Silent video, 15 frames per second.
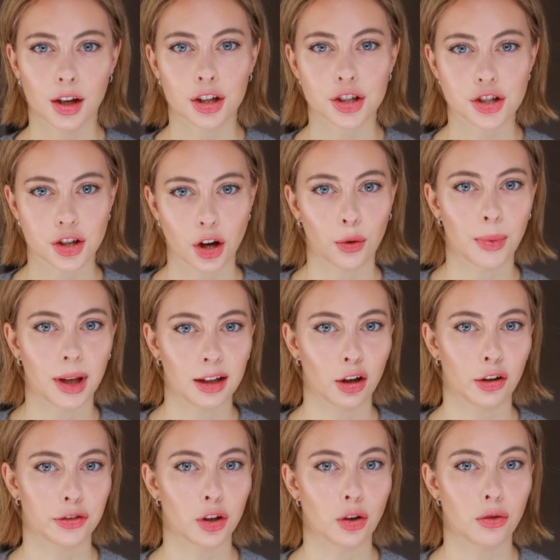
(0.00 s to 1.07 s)
So many
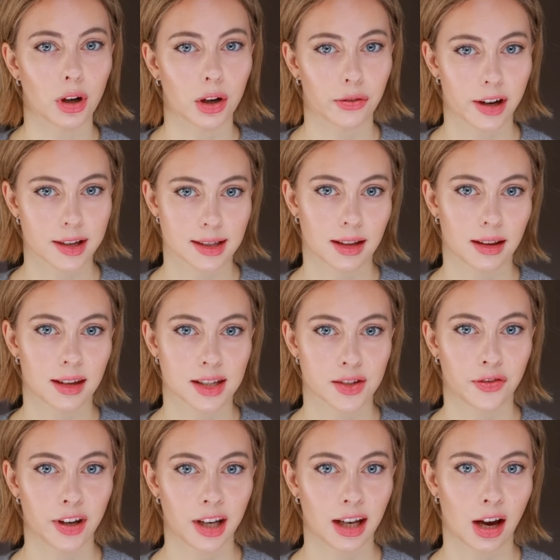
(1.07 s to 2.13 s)
of you requested this
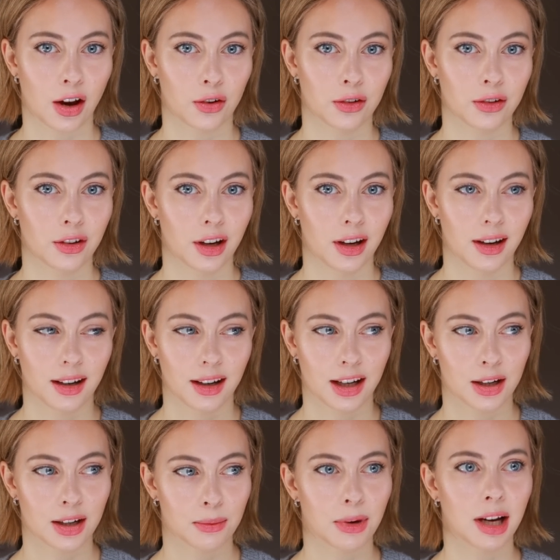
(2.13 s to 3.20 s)
video
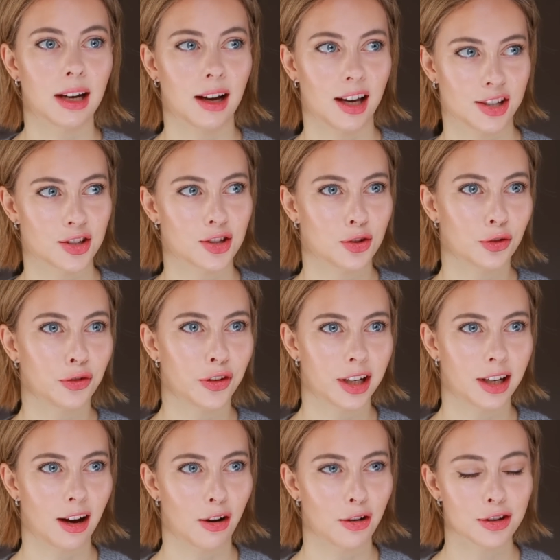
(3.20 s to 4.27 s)
in my last two
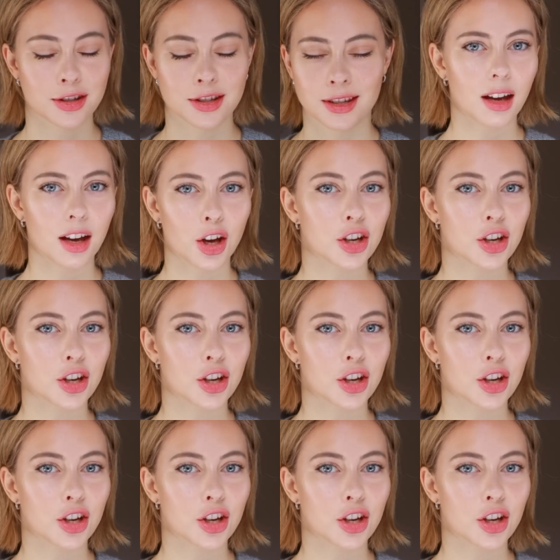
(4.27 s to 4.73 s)
videos.